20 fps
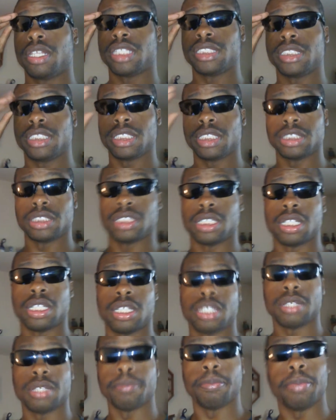This is
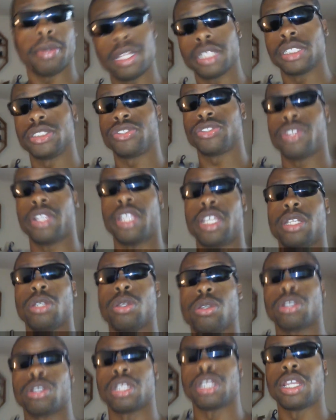Bullet
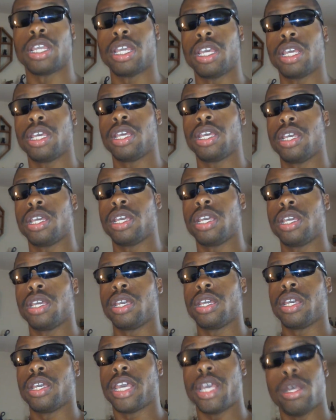Train or
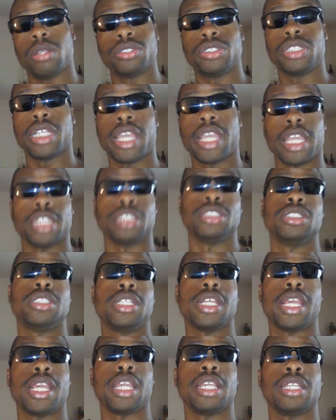
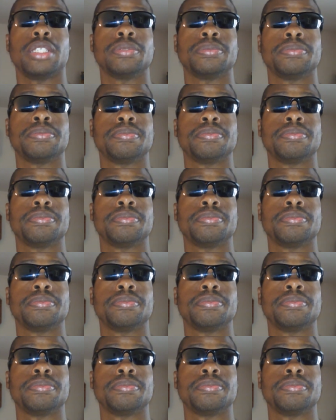LJHD,